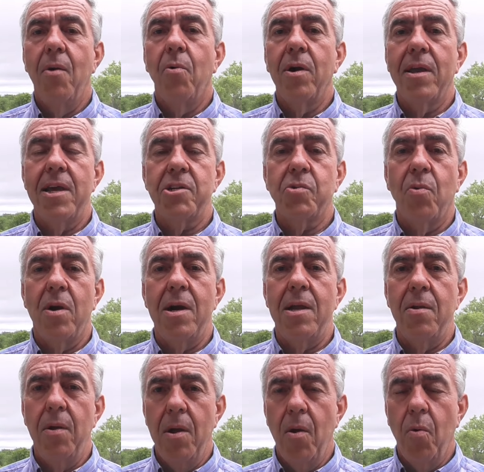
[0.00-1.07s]
Well, guess
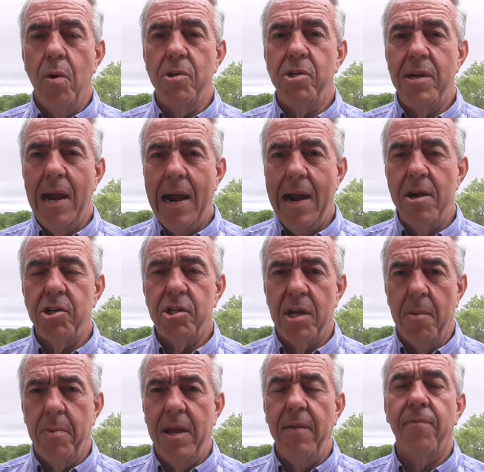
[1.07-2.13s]
what? when she hires
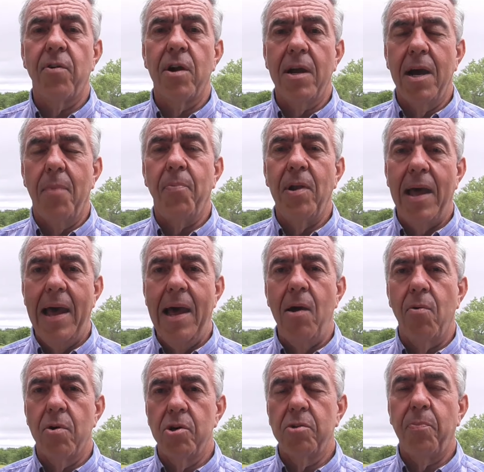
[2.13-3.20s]
somebody for a couple
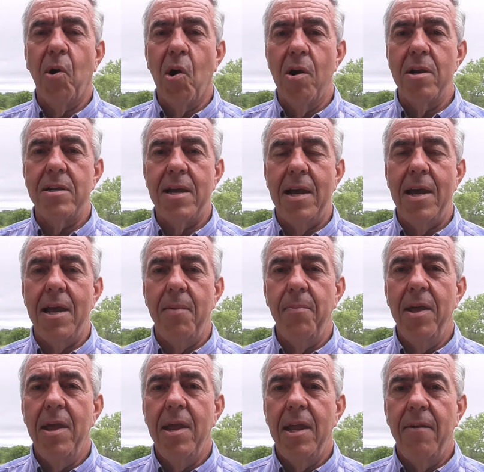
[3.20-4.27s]
hours
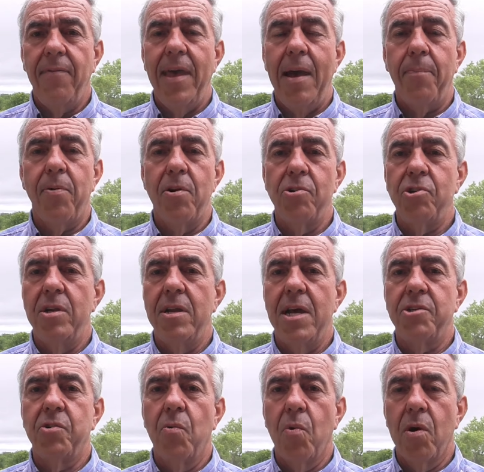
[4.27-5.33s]
part-time, if that person
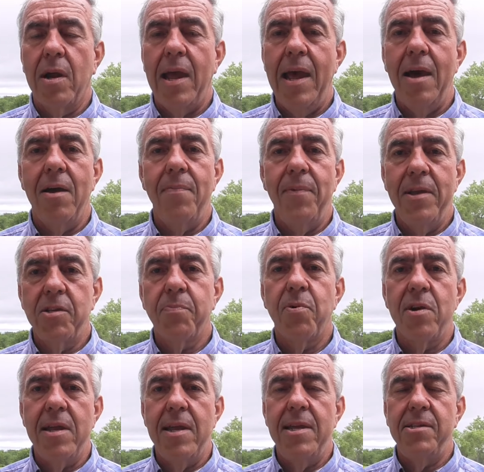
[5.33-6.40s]
doesn't work out, it's
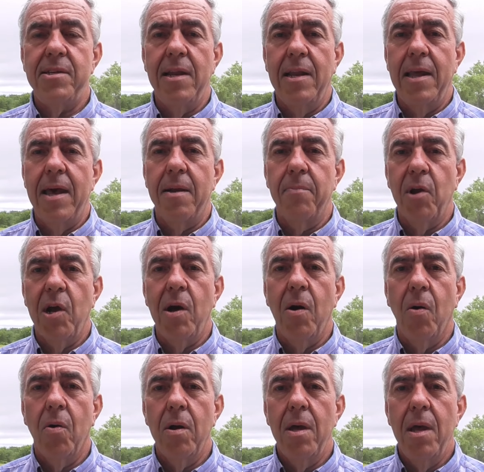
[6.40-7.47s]
pretty easy to let them
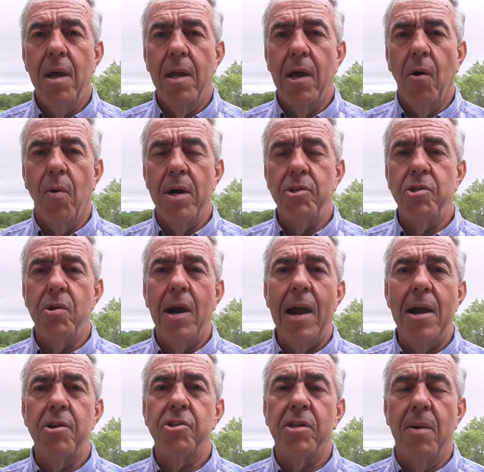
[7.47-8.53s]
go. Now, once you
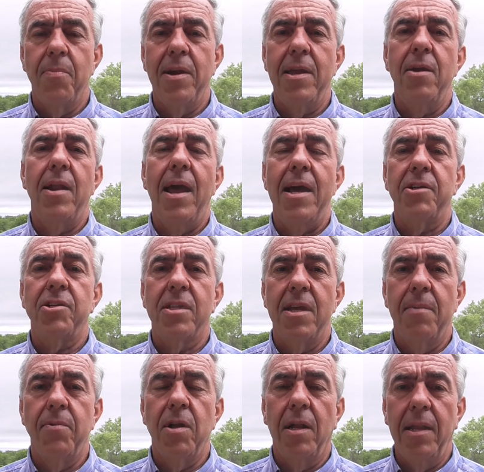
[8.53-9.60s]
hire somebody and ask
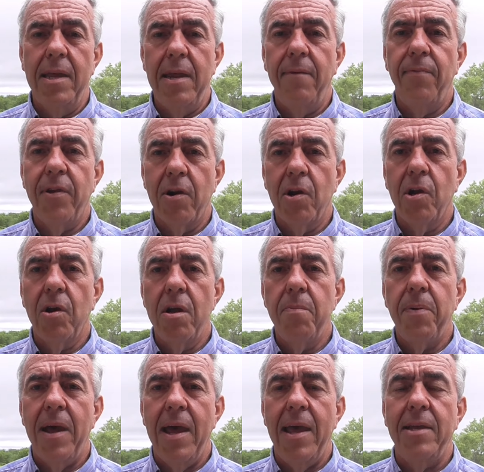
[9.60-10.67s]
them to leave their
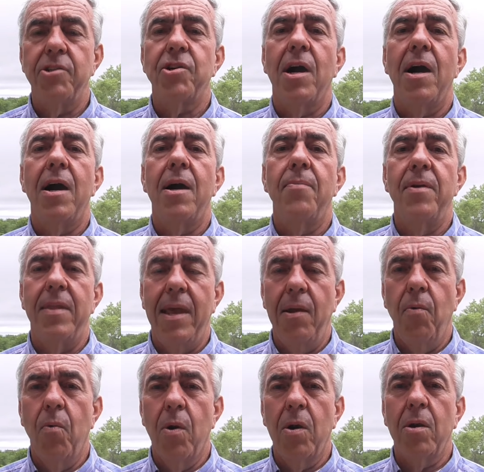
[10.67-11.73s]
good-paying job and they
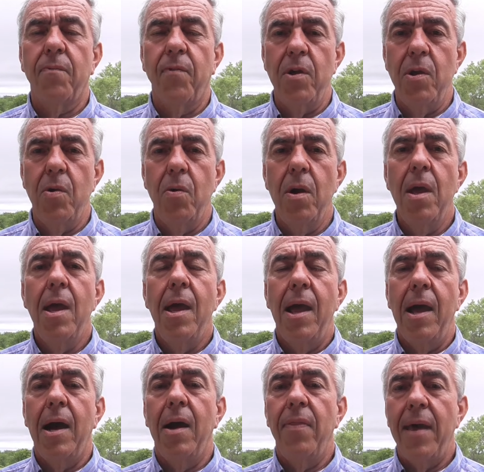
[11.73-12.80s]
work for you,
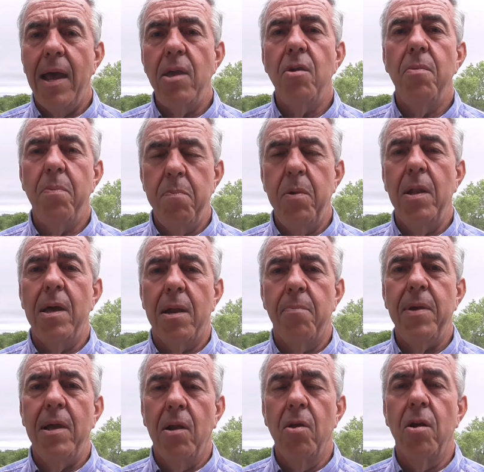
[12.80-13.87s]
uh, that you got to
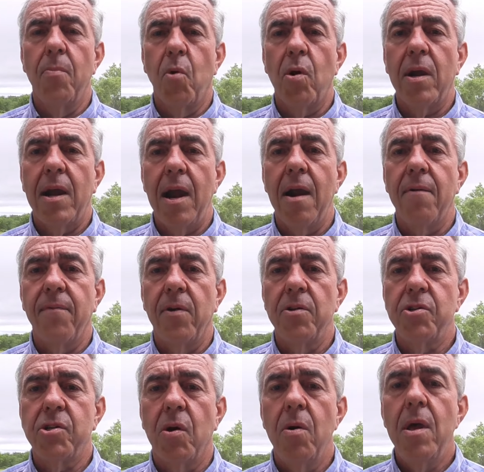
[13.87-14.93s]
be a little more careful.
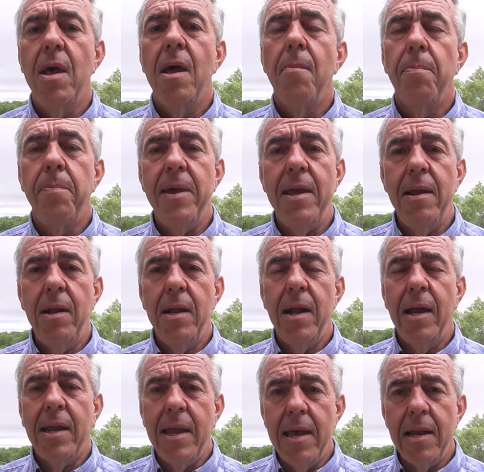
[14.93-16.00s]
So be,
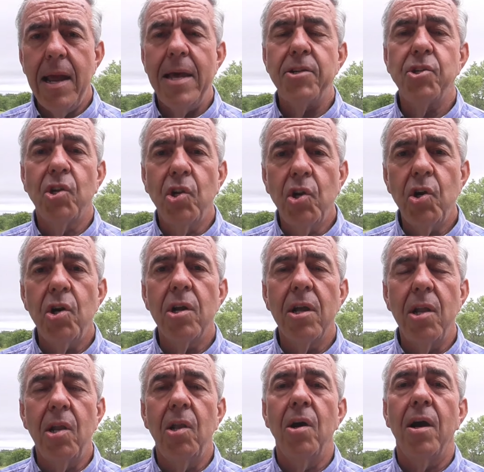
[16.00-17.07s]
get as good a
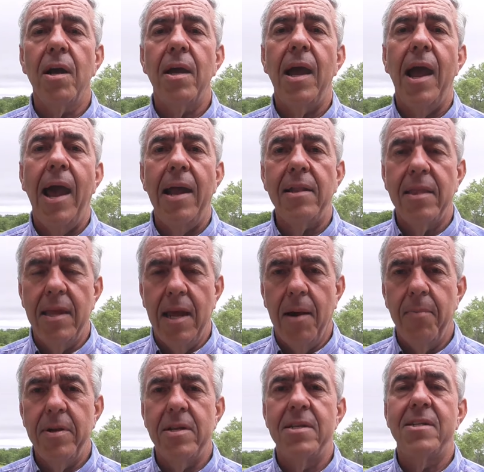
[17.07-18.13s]
look at
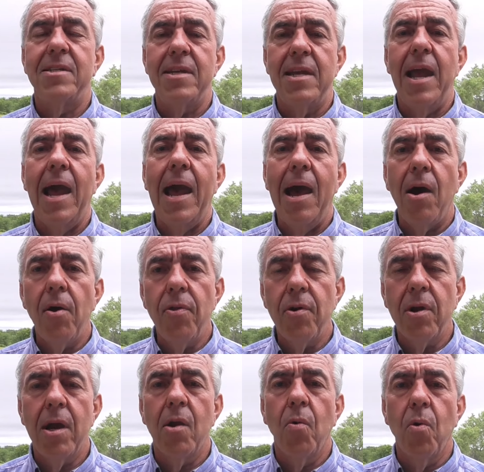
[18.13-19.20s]
them to see how
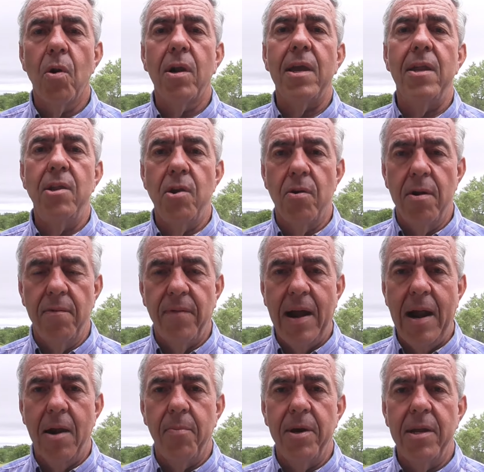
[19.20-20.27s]
they're going to work in your
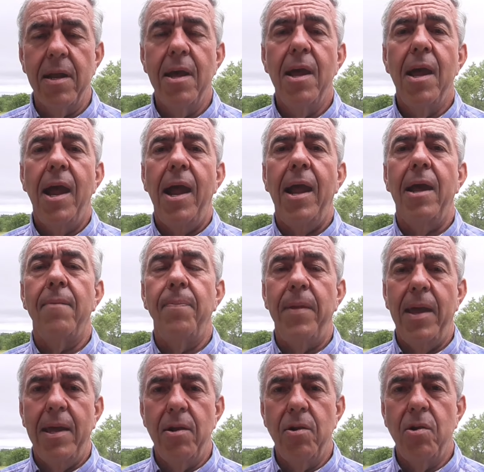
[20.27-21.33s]
environment and,
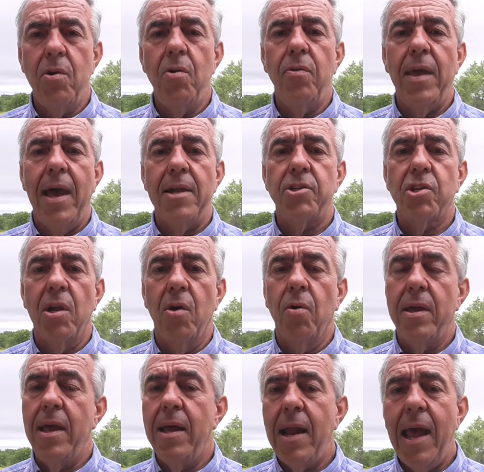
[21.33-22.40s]
and do that
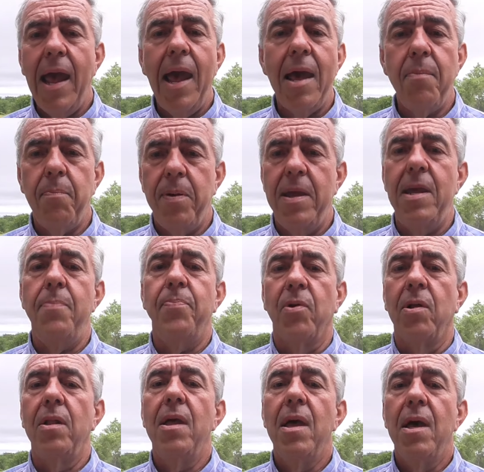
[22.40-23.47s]
slowly and add
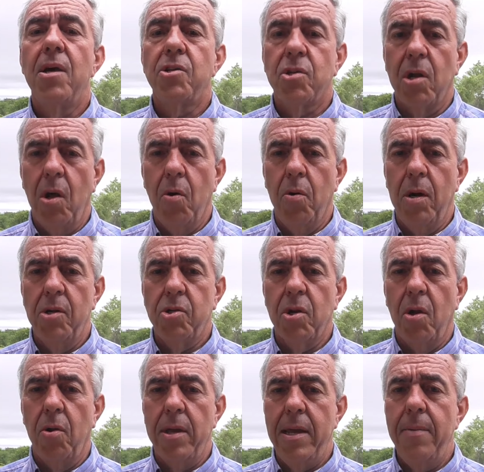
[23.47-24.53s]
people slow,
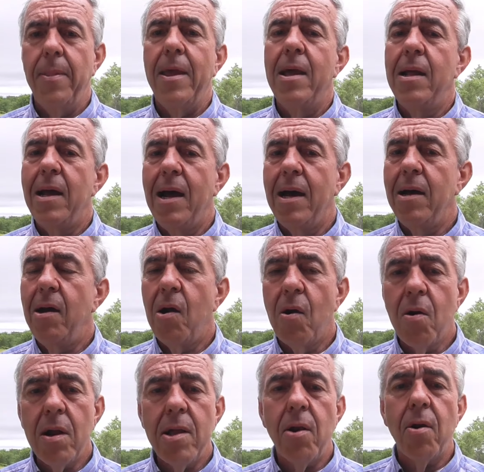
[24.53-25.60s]
slowly. Uh,
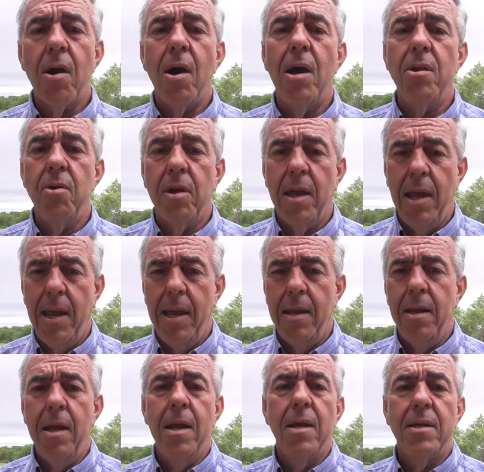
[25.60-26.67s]
earlier on you
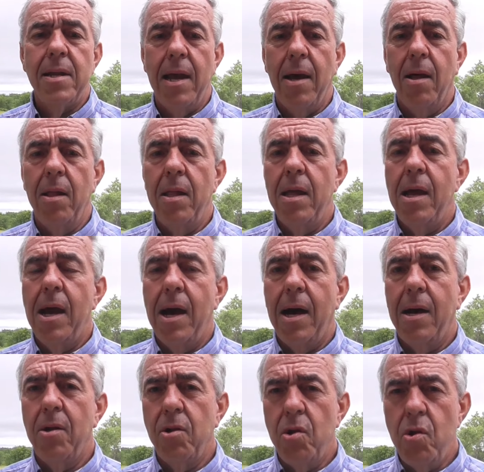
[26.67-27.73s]
can tell,
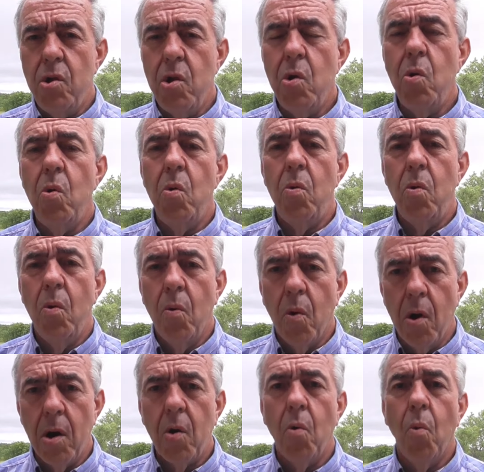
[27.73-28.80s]
uh, do you
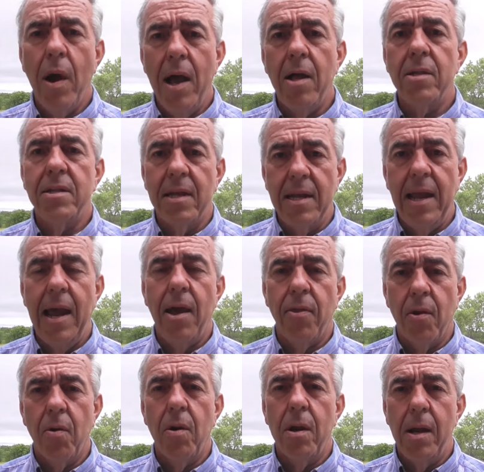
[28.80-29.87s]
work well
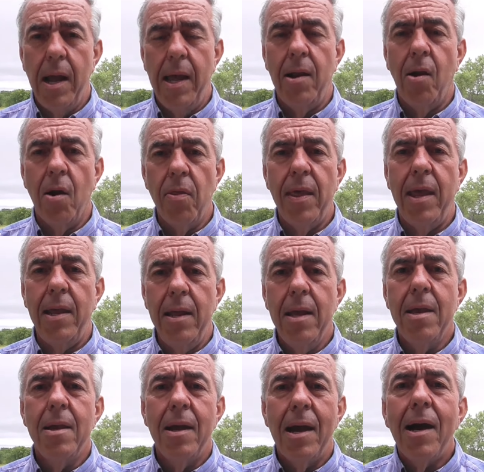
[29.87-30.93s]
together and are they
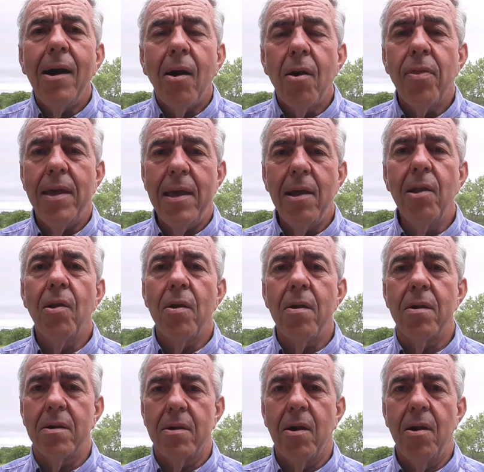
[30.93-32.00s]
uh, are they
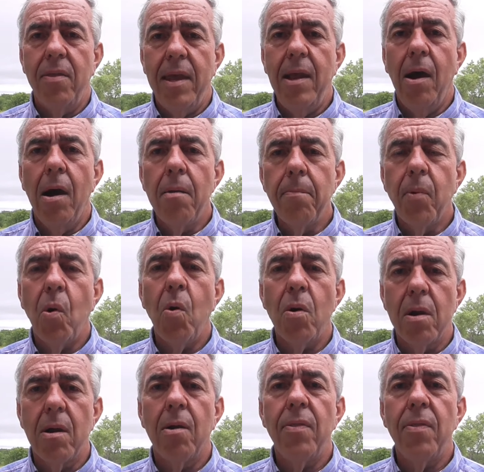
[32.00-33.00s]
alert? Are they on board?